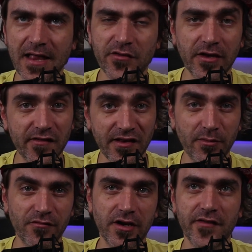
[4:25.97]
As you can see,
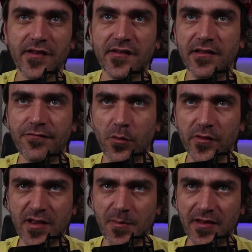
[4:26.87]
we've got a 64
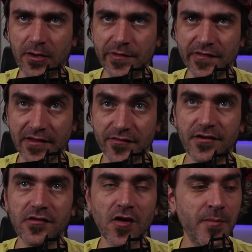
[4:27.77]
step sequence that's
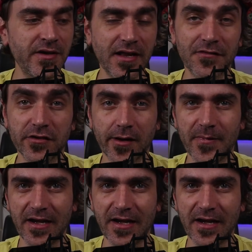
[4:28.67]
determined at the top